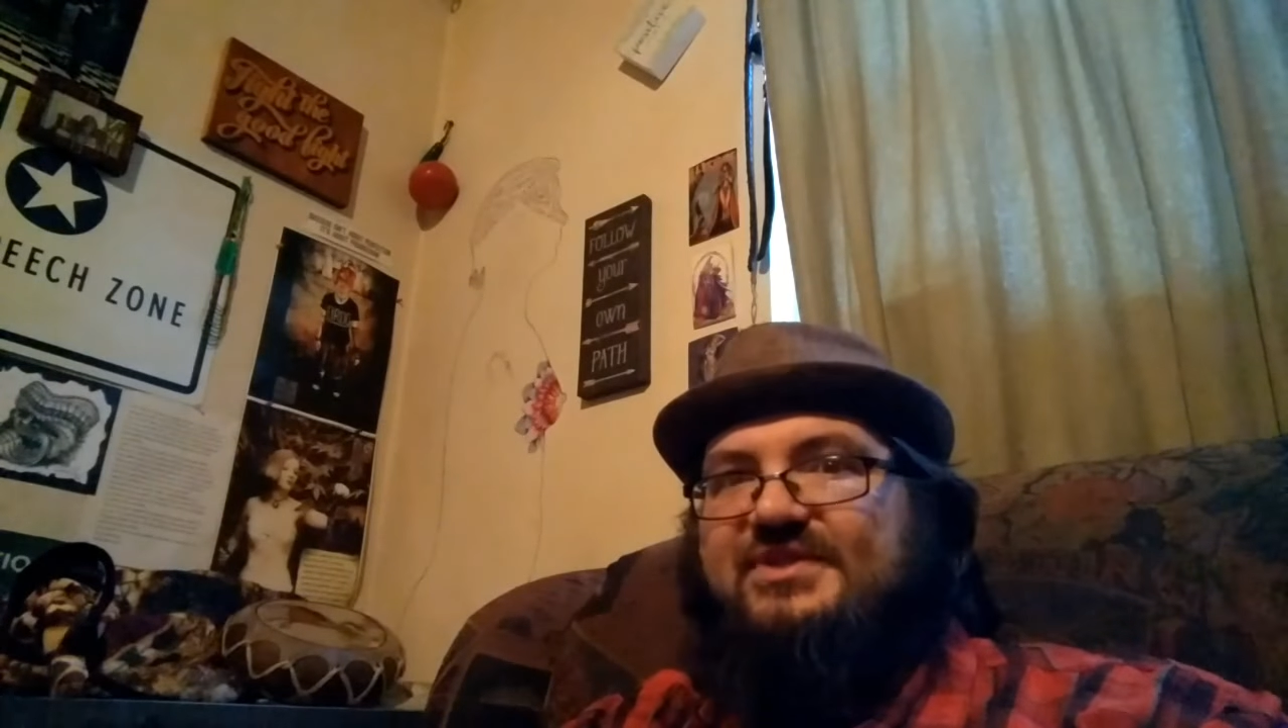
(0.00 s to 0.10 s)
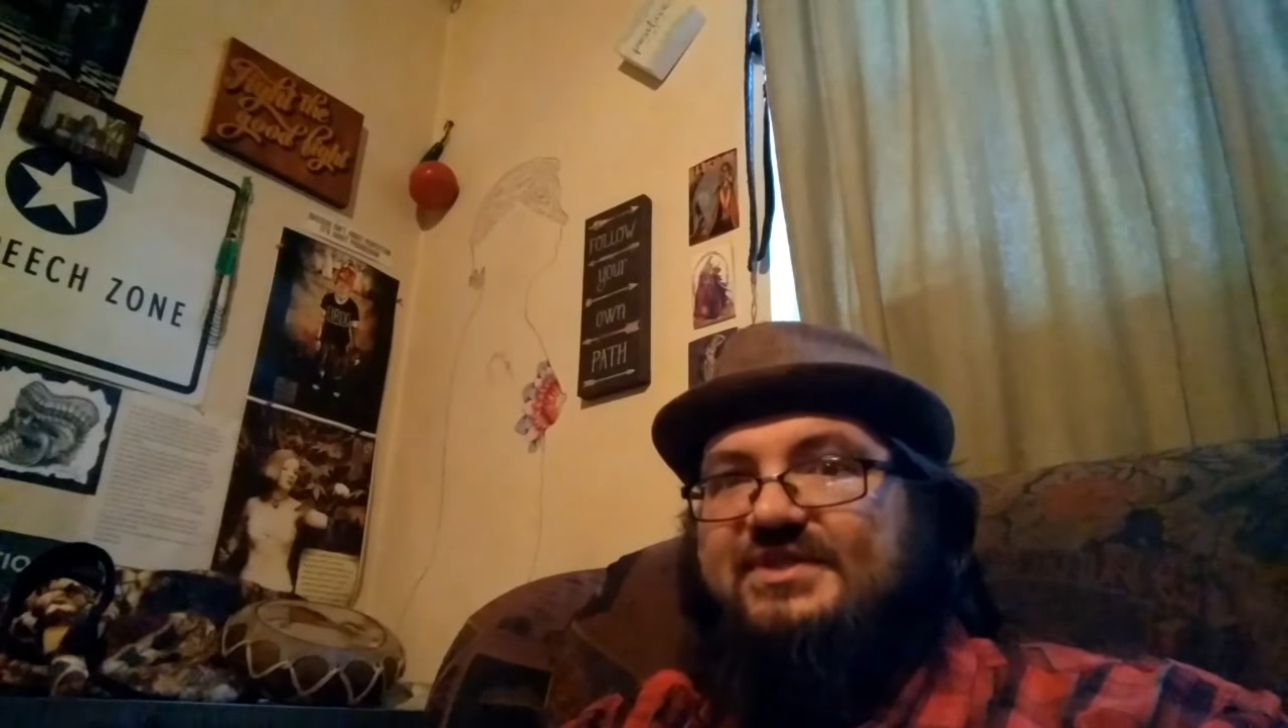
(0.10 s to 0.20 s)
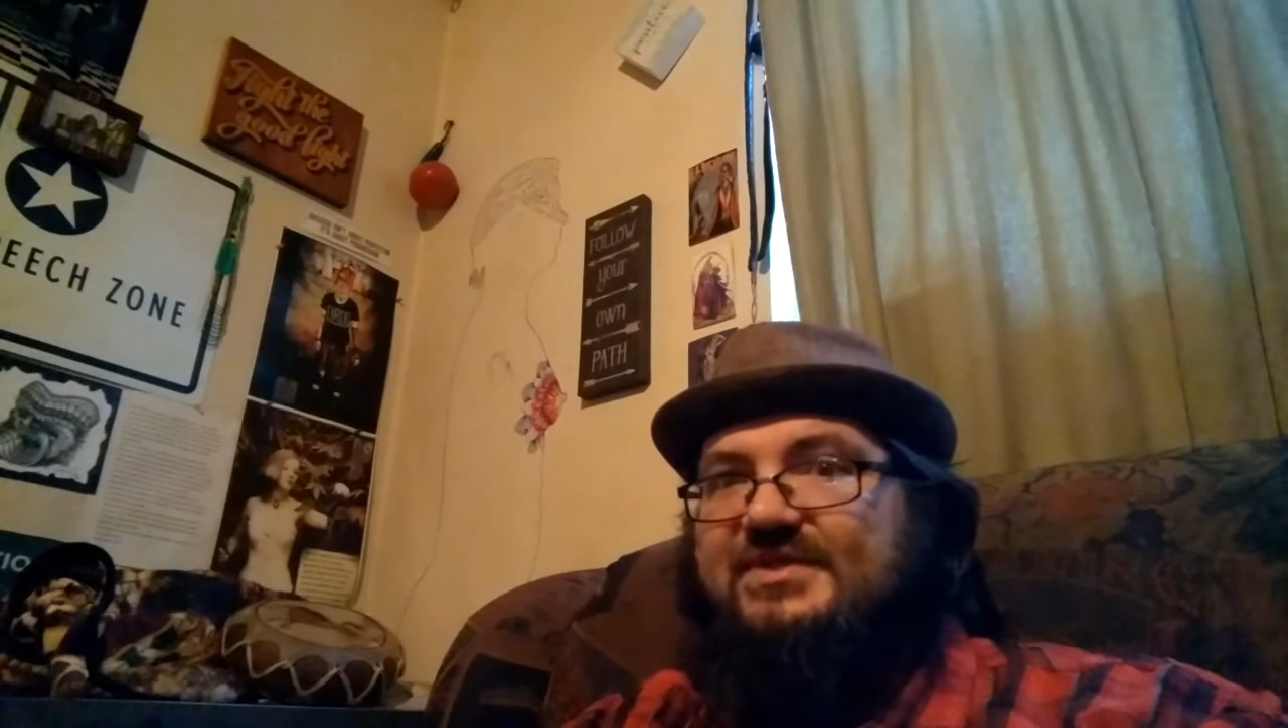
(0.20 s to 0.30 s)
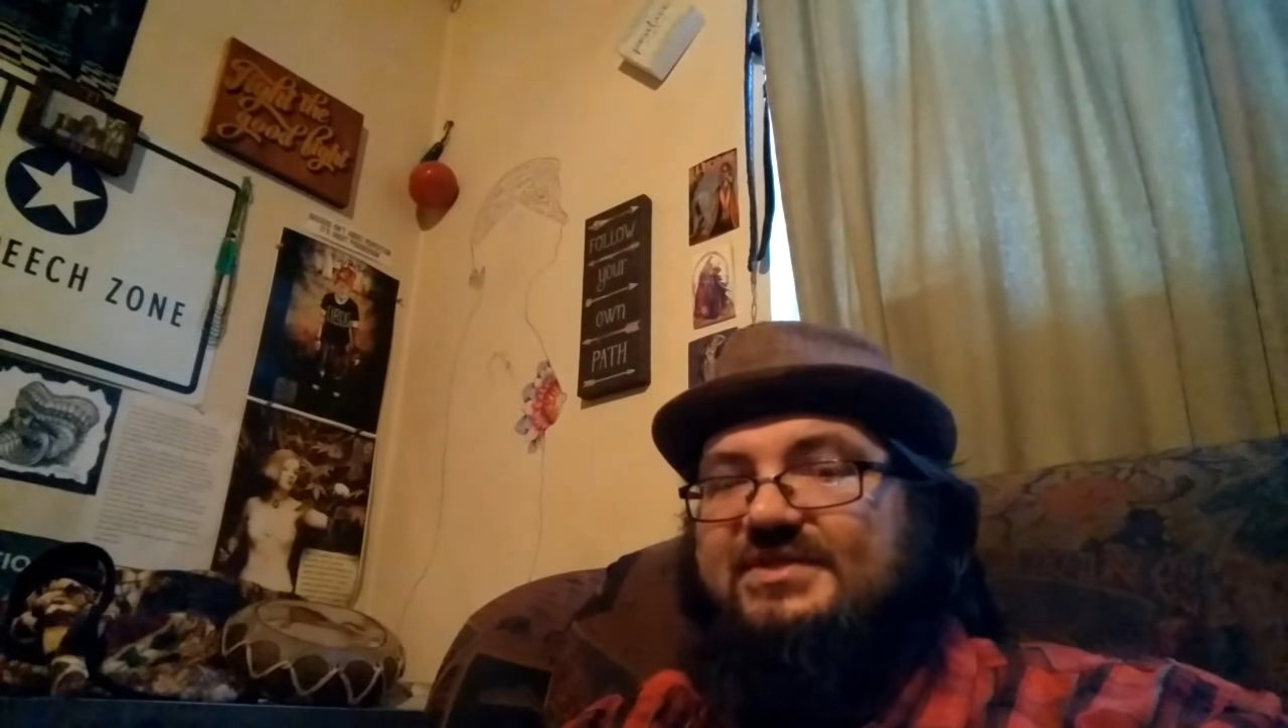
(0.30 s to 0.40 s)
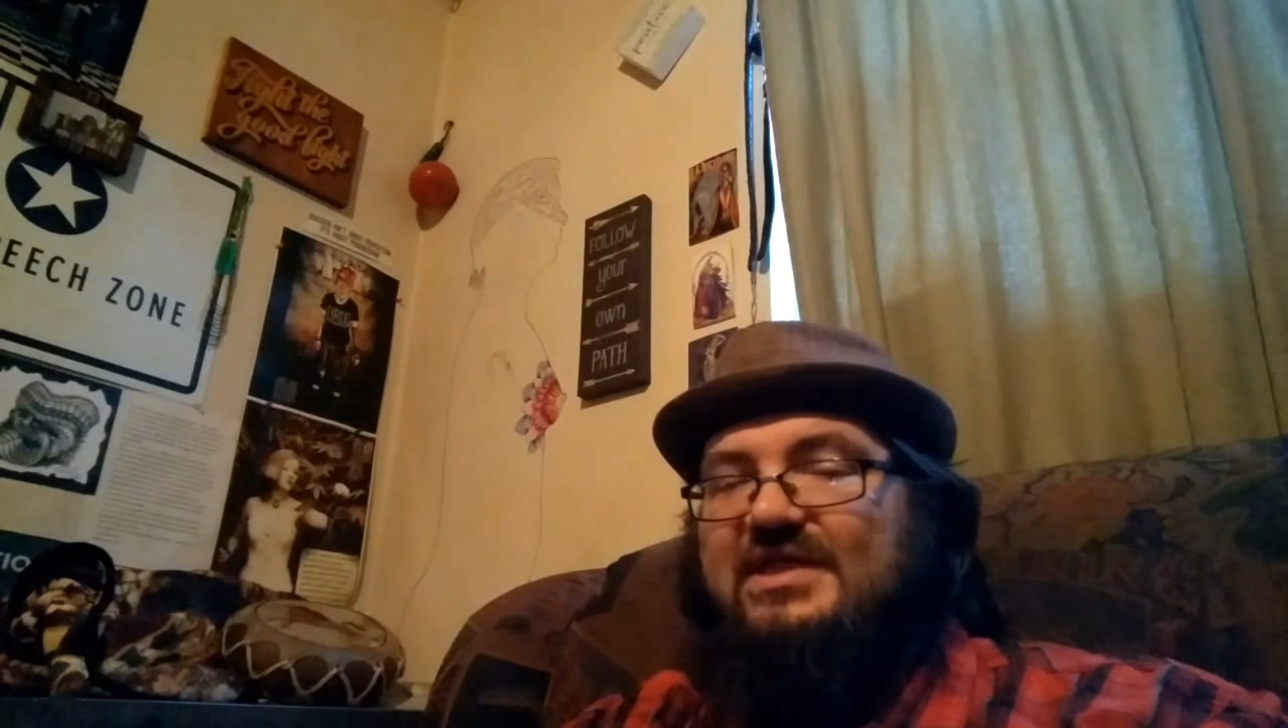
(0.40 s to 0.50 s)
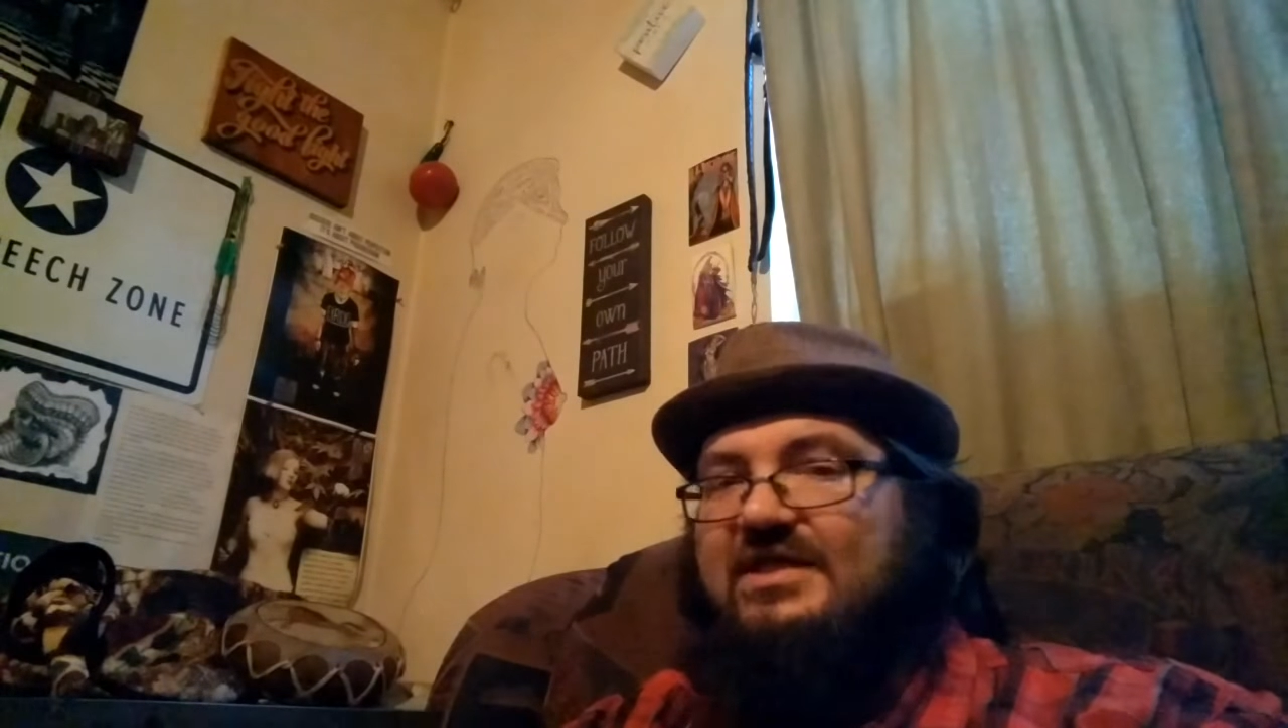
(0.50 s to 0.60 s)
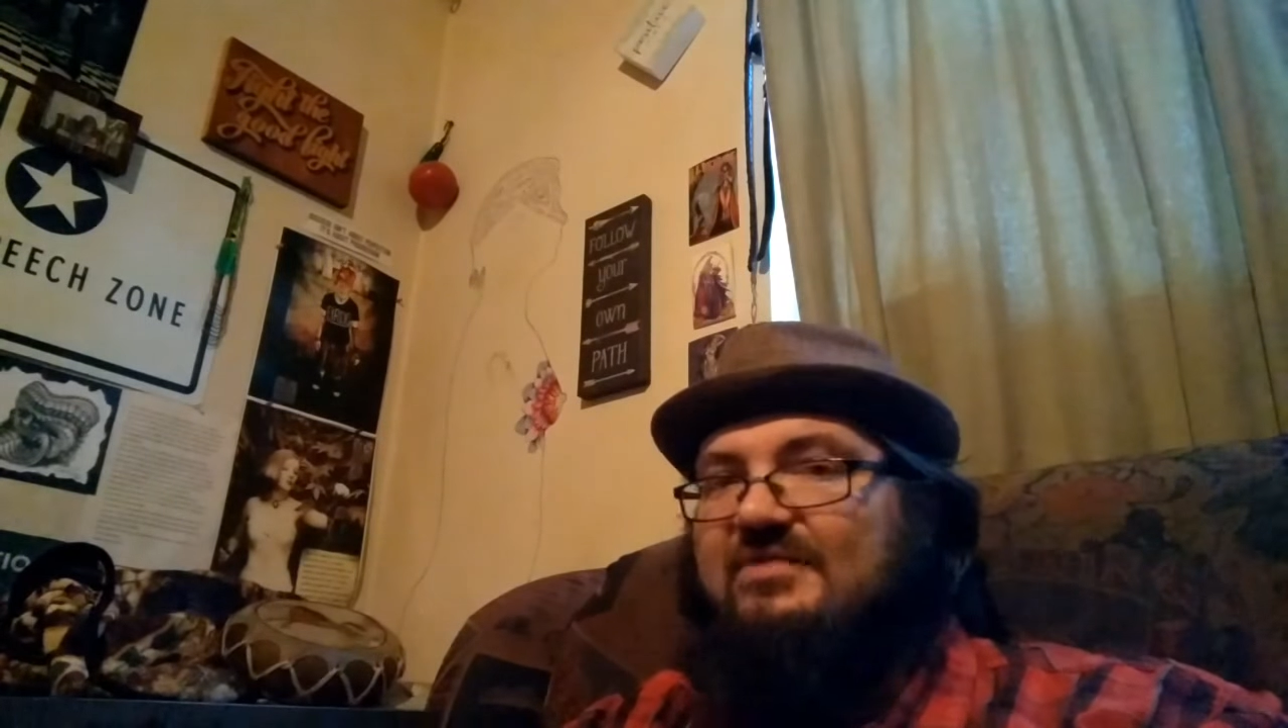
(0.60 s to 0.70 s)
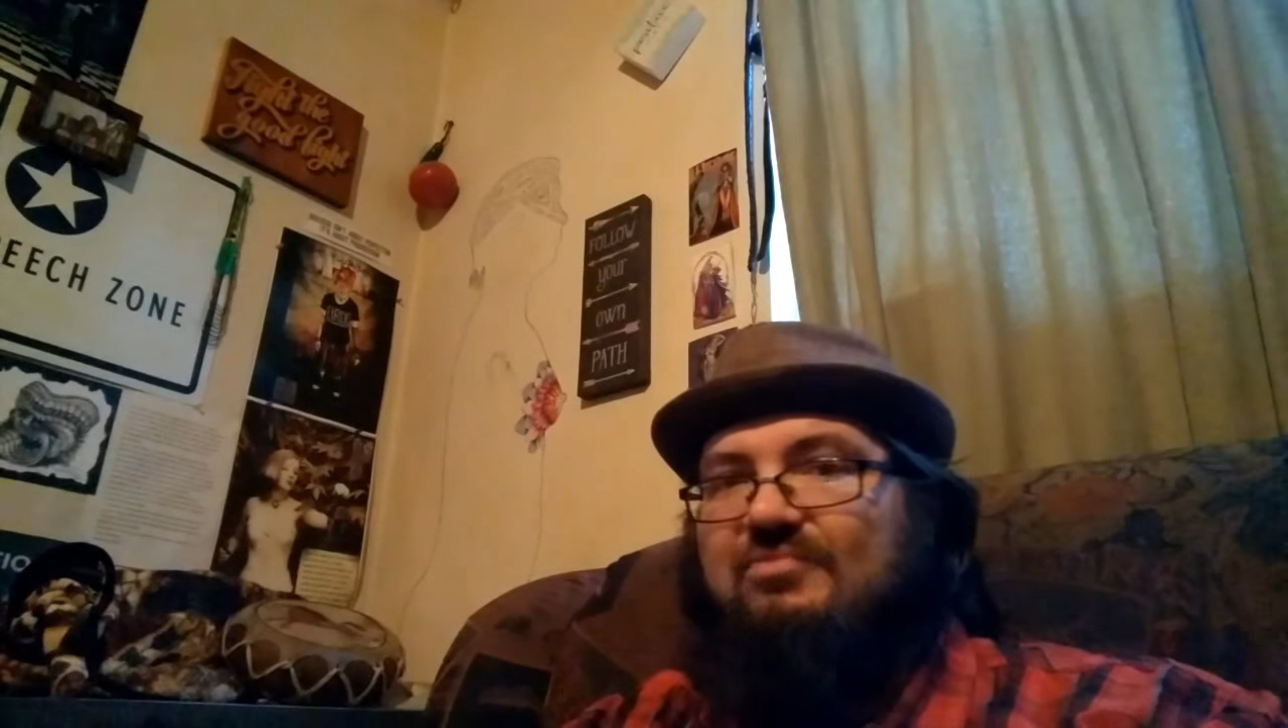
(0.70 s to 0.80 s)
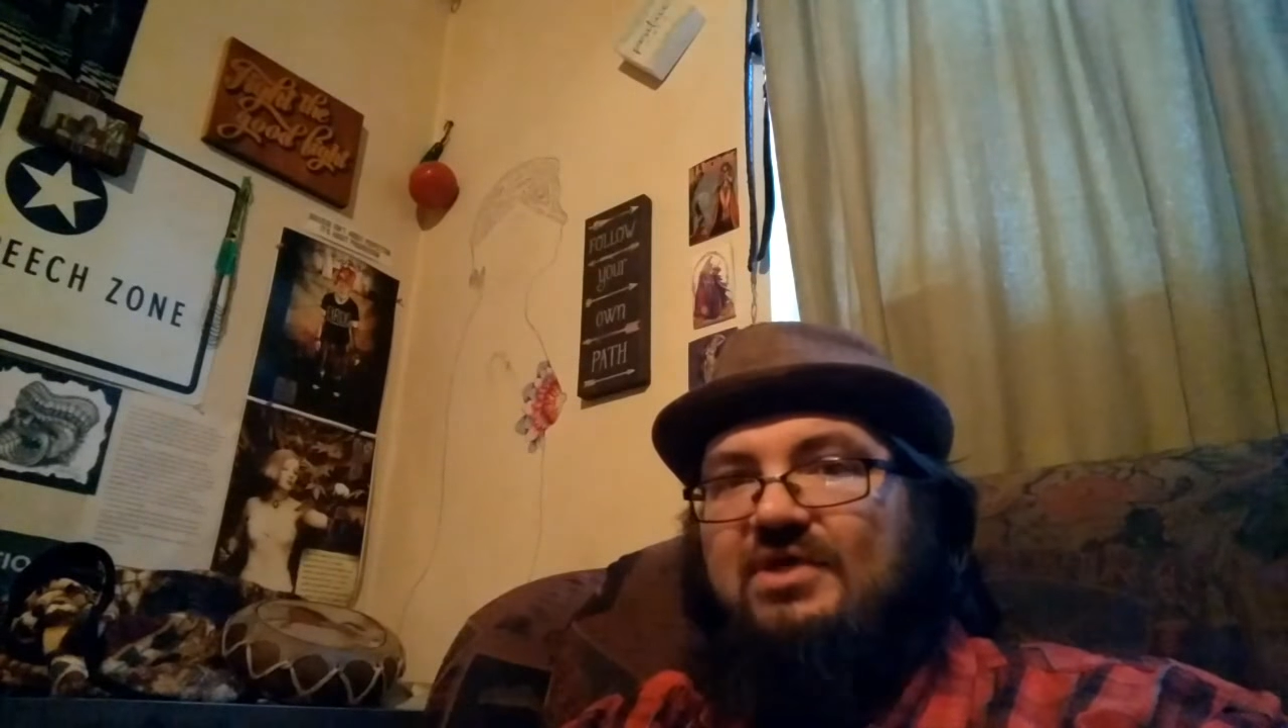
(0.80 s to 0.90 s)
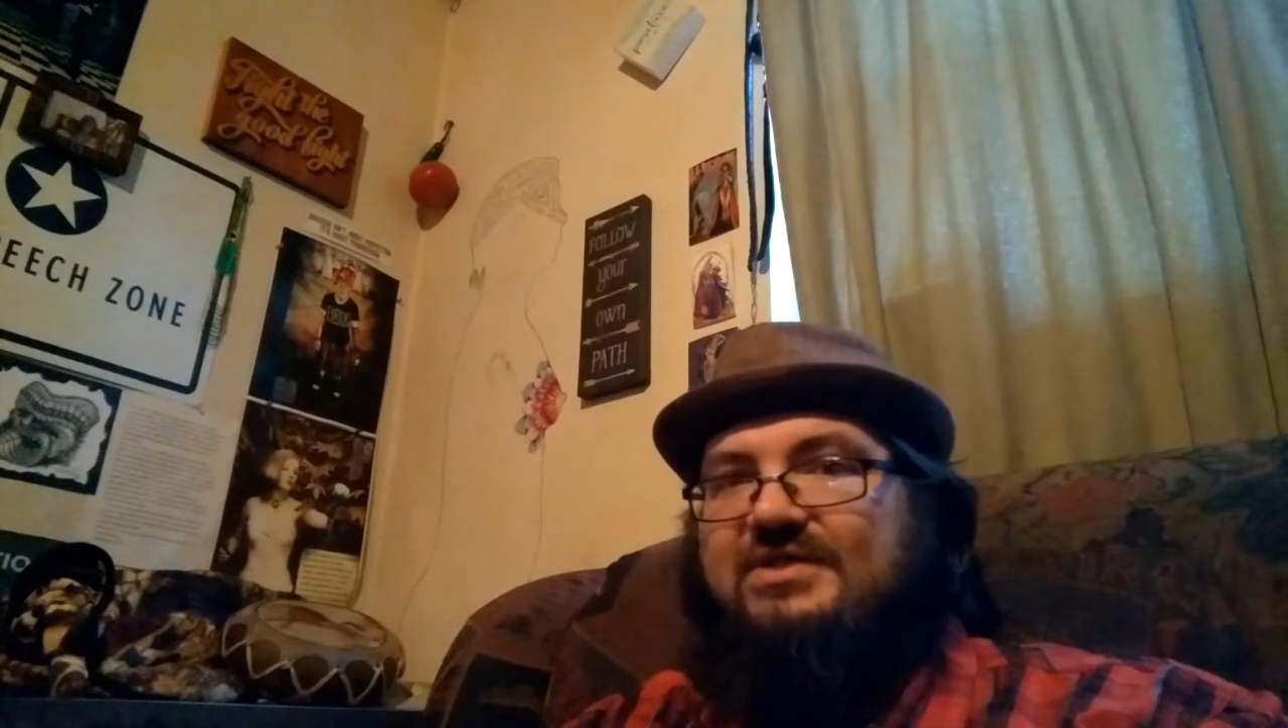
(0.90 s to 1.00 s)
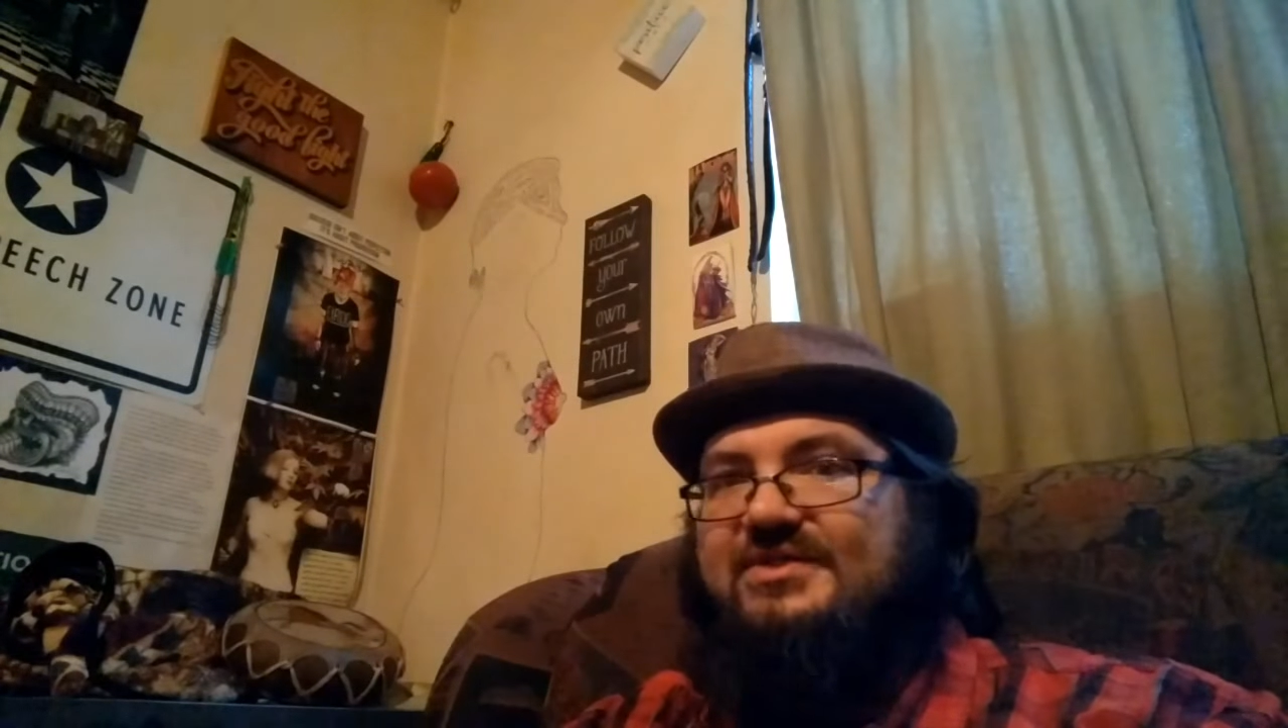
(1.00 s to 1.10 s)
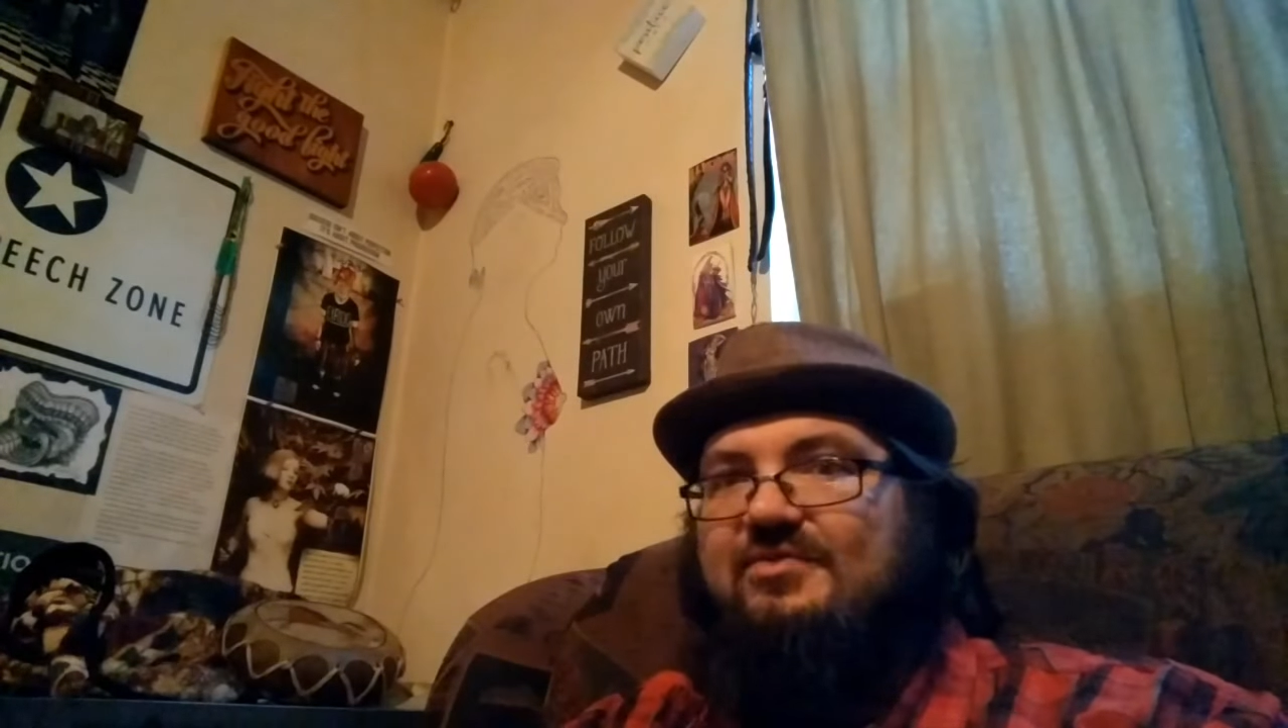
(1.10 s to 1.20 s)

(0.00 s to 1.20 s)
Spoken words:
60-second breaks